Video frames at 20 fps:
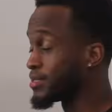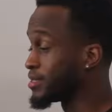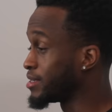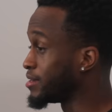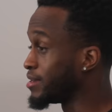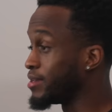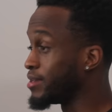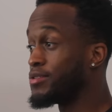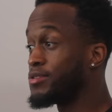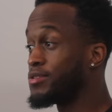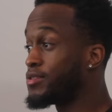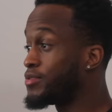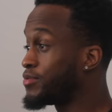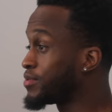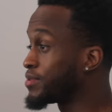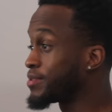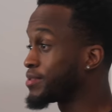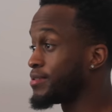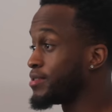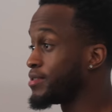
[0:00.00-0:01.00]
Yeah, you
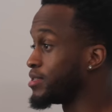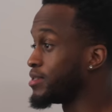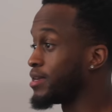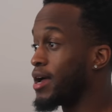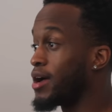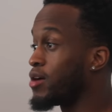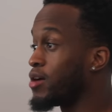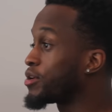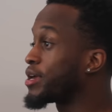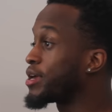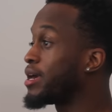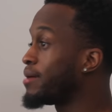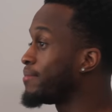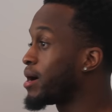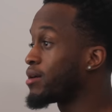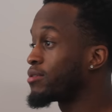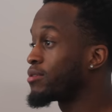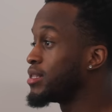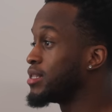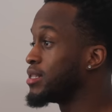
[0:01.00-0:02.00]
don't, I don't care
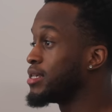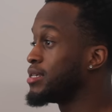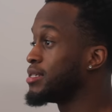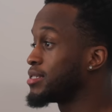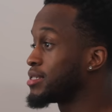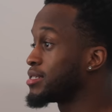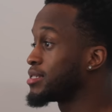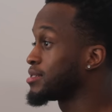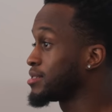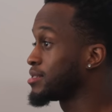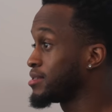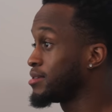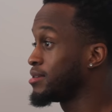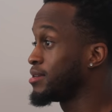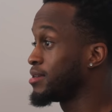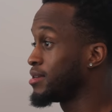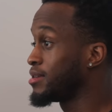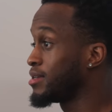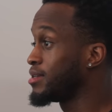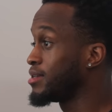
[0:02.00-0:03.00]
about Khaleesi,
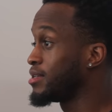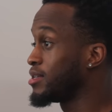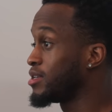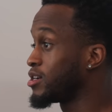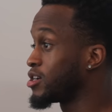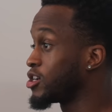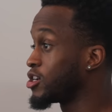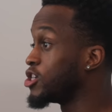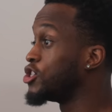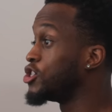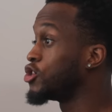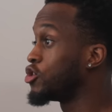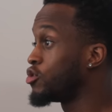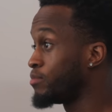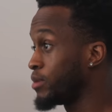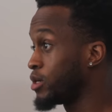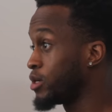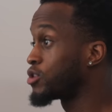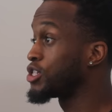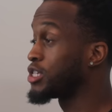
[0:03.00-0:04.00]
because your
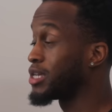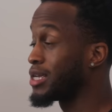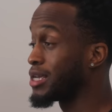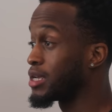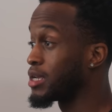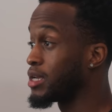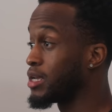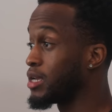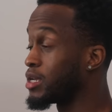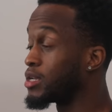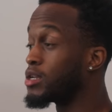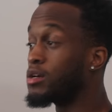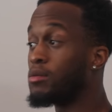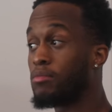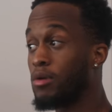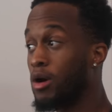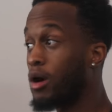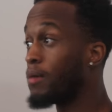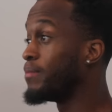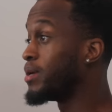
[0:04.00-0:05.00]
milkshake done
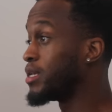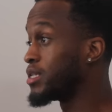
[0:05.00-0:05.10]
brought me